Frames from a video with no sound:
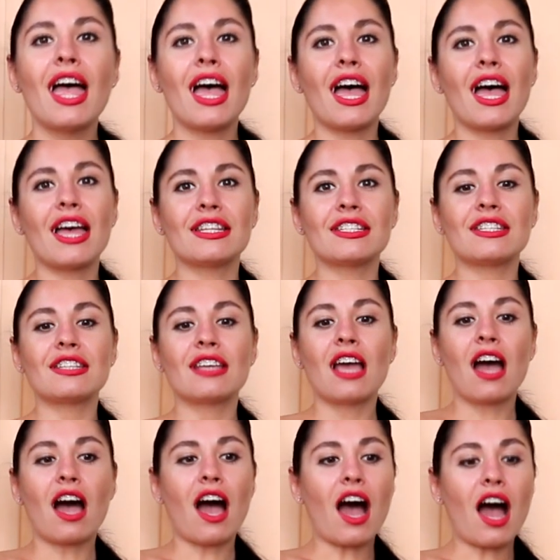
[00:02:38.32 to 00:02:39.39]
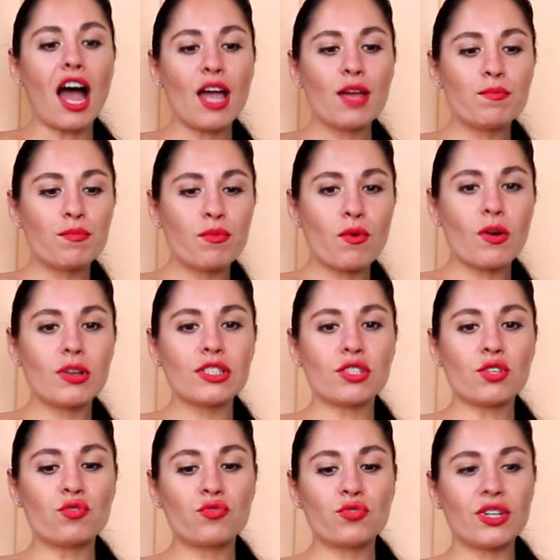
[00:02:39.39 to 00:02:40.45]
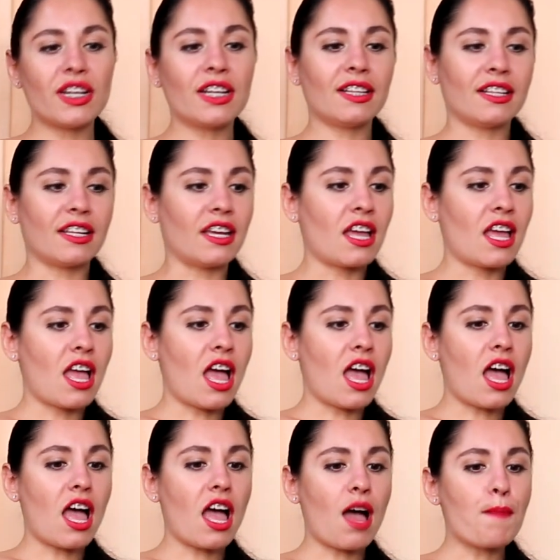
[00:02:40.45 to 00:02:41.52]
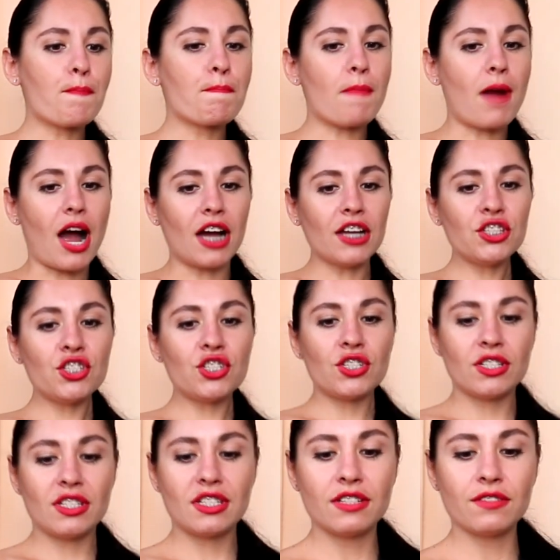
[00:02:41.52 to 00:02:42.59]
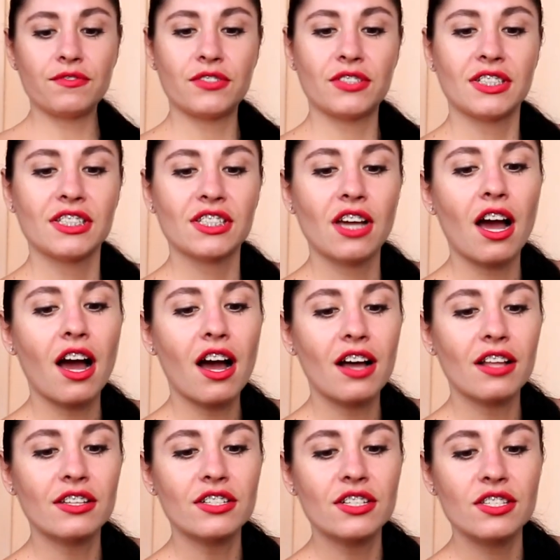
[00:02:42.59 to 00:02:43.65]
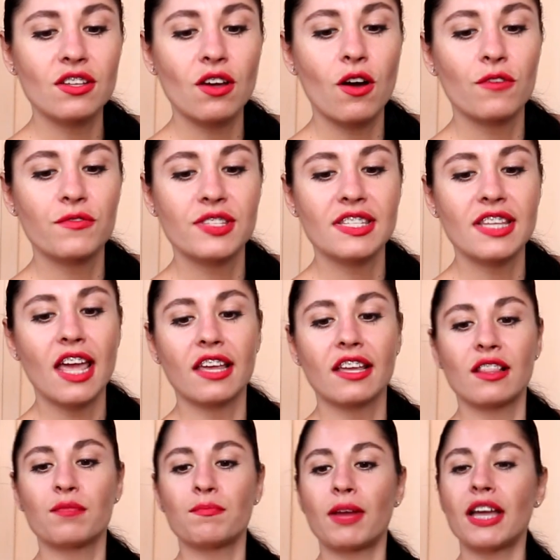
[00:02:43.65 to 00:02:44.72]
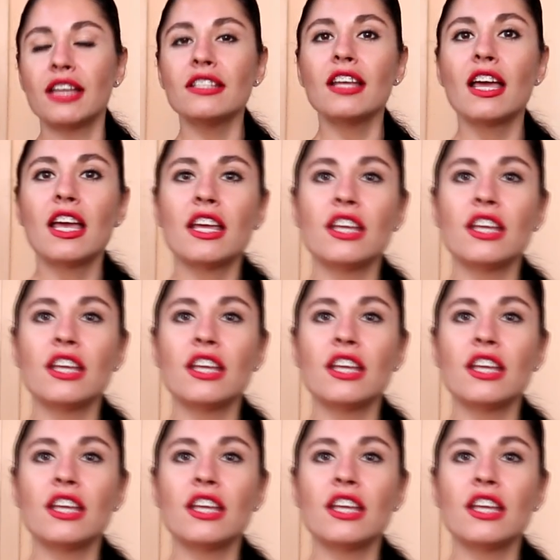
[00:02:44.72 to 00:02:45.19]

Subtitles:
and I bought really much different colors of cyclamen.